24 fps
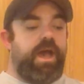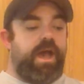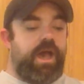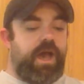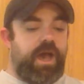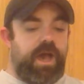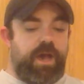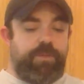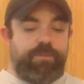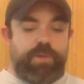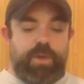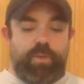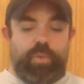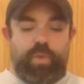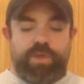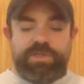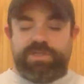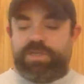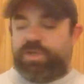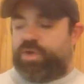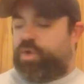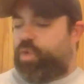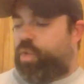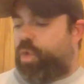I
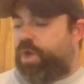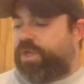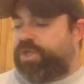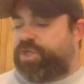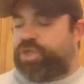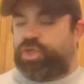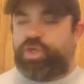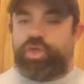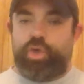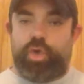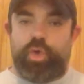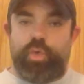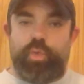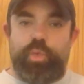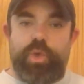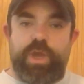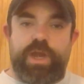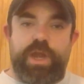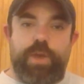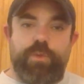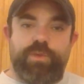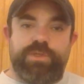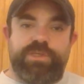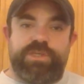wasn't quite sure
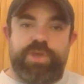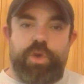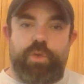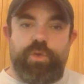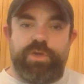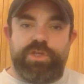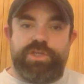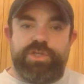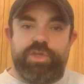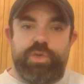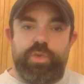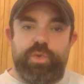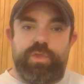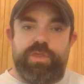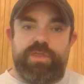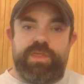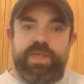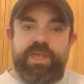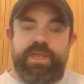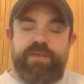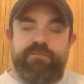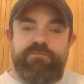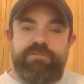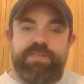what I was going to
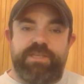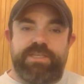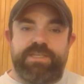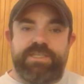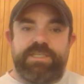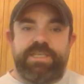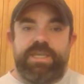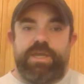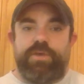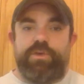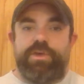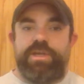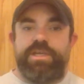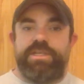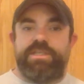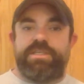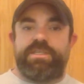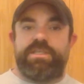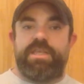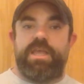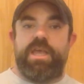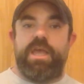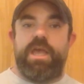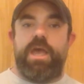think of this
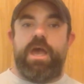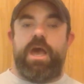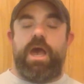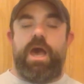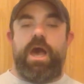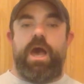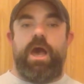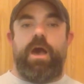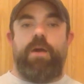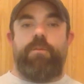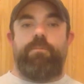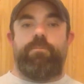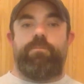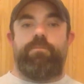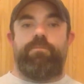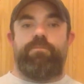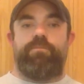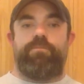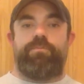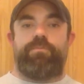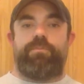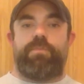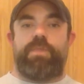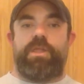series. I
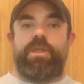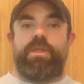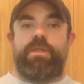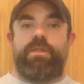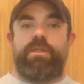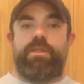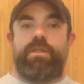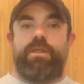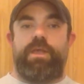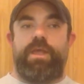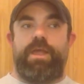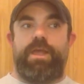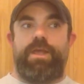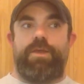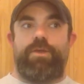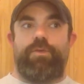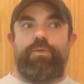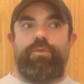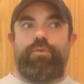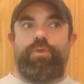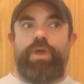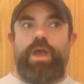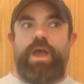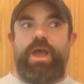
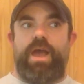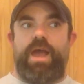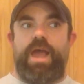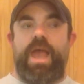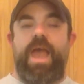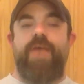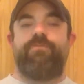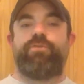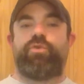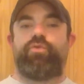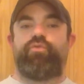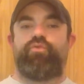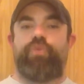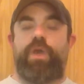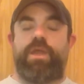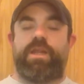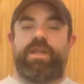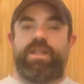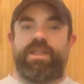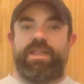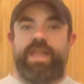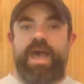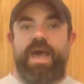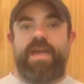haven't read
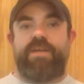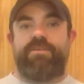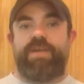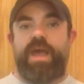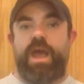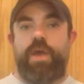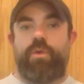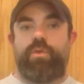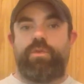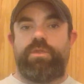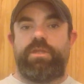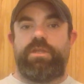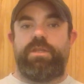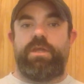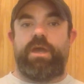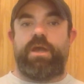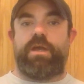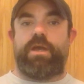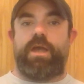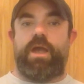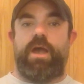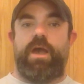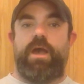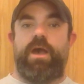a lot of Howard the
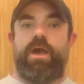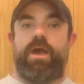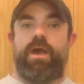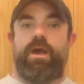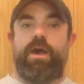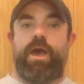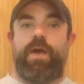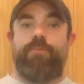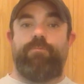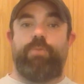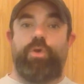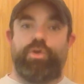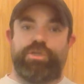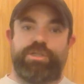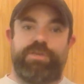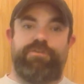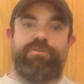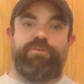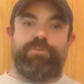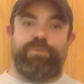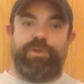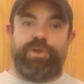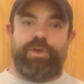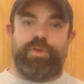Duck. I'm mostly
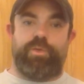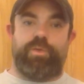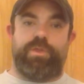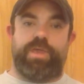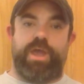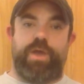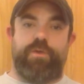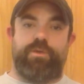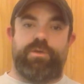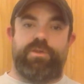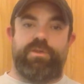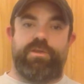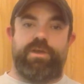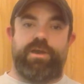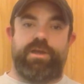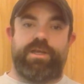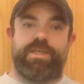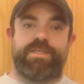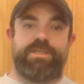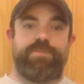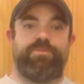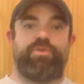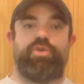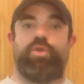familiar with Howard the Duck,
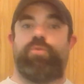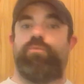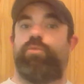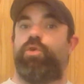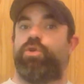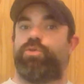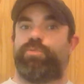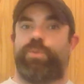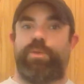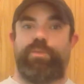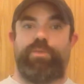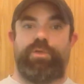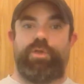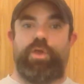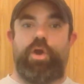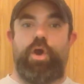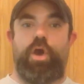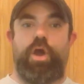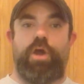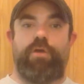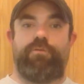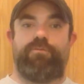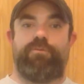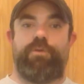as I'm sure most people
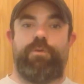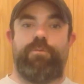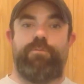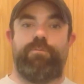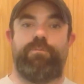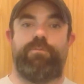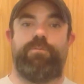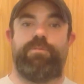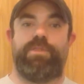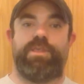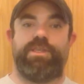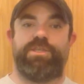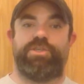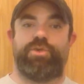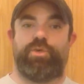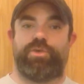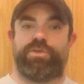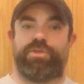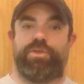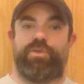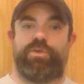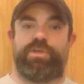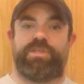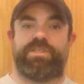are, from the
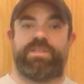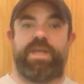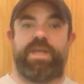George Lucas